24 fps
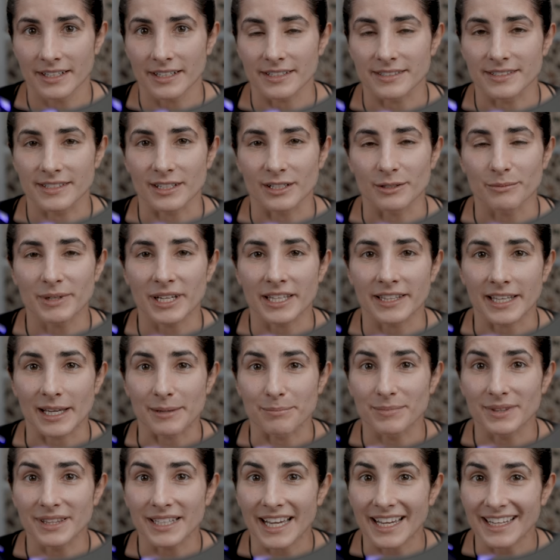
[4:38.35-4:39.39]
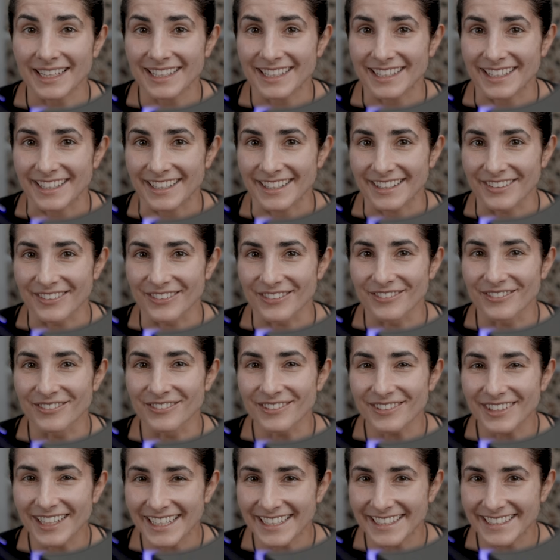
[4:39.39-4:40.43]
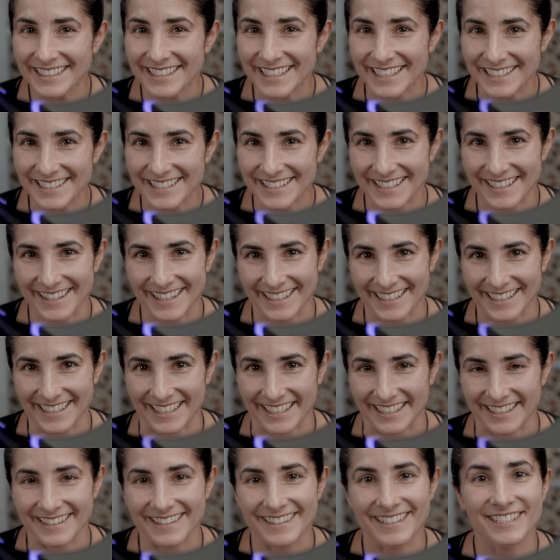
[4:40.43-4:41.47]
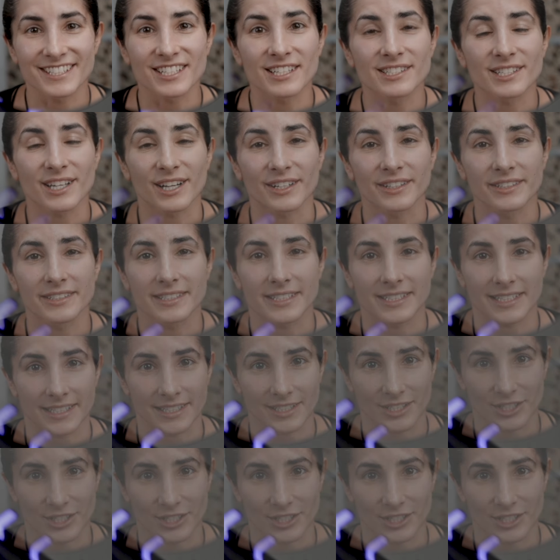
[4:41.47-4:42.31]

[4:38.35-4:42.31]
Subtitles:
is gonna be on that black key, right next to the E. This is called D